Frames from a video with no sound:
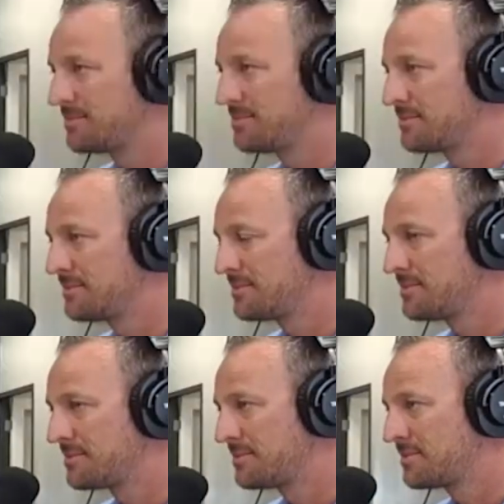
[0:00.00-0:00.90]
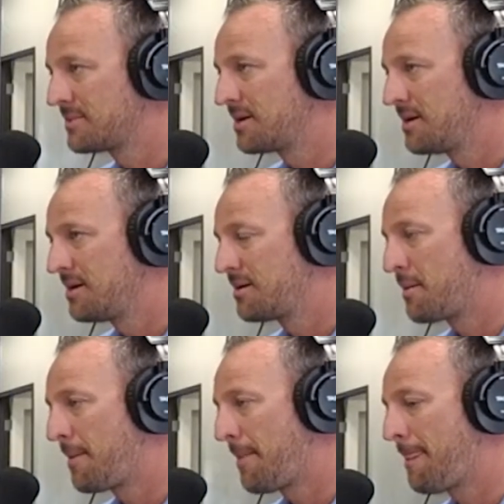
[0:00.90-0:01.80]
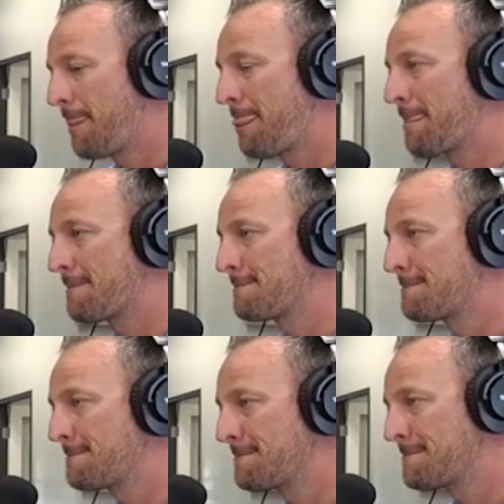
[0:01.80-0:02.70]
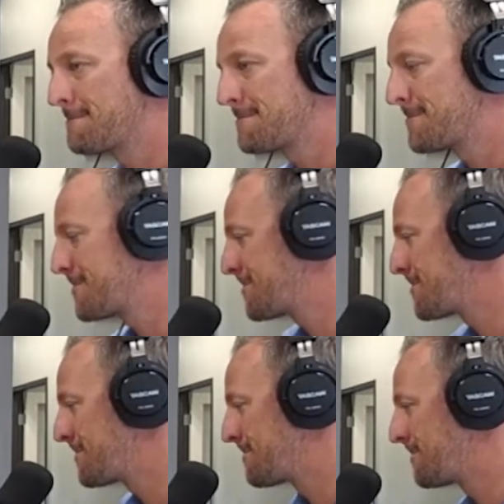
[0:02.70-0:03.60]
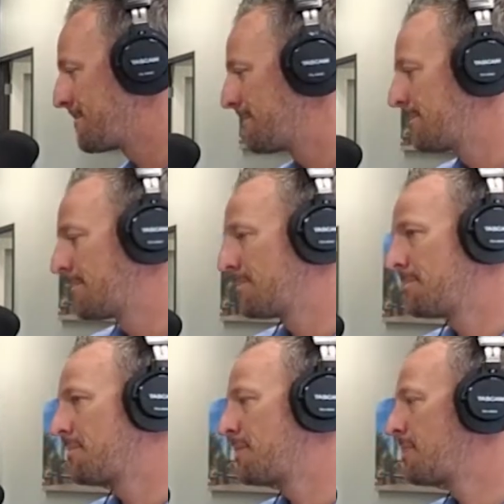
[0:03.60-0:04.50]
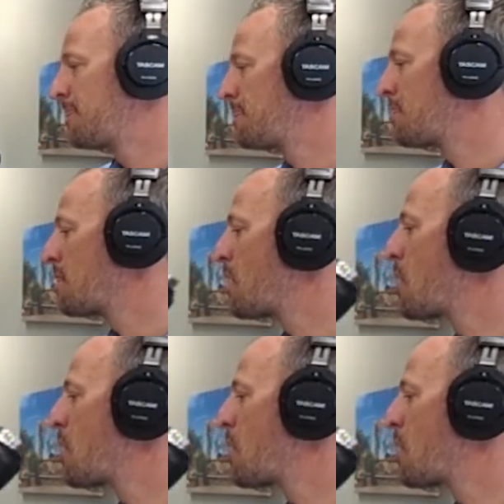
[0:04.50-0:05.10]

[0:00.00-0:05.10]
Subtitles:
The person shown says nothing.